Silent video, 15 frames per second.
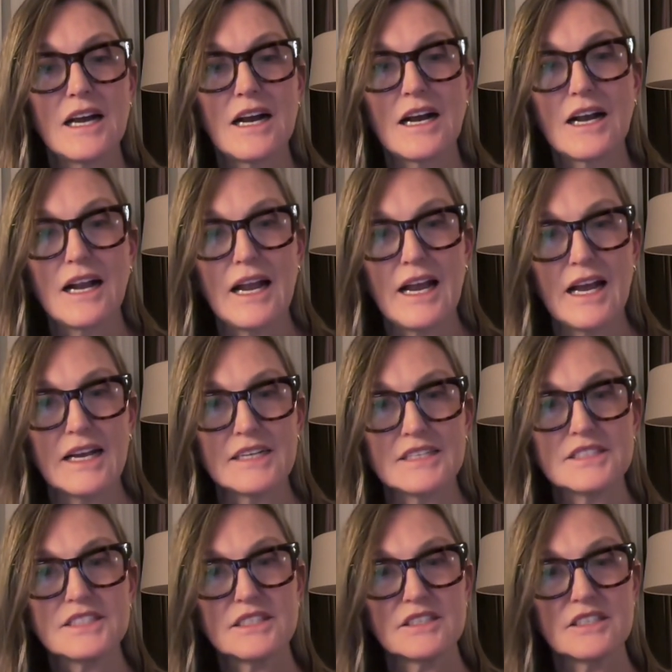
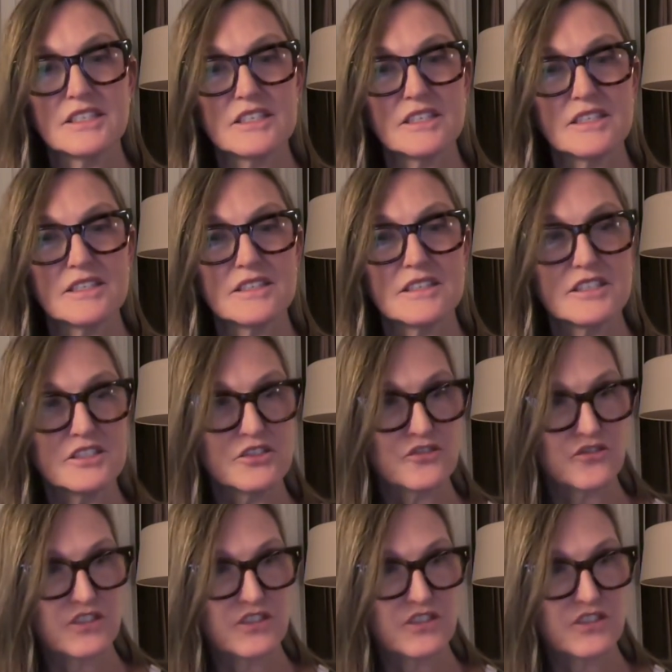as the